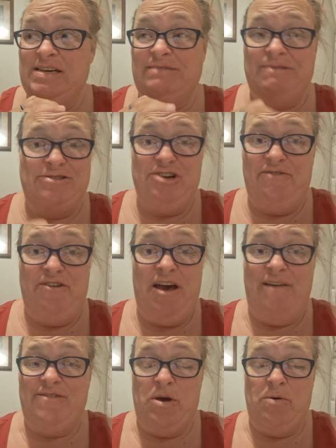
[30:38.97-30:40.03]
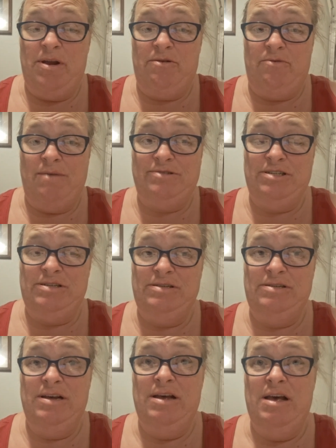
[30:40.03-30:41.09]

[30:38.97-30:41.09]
especially if you have no interruptions.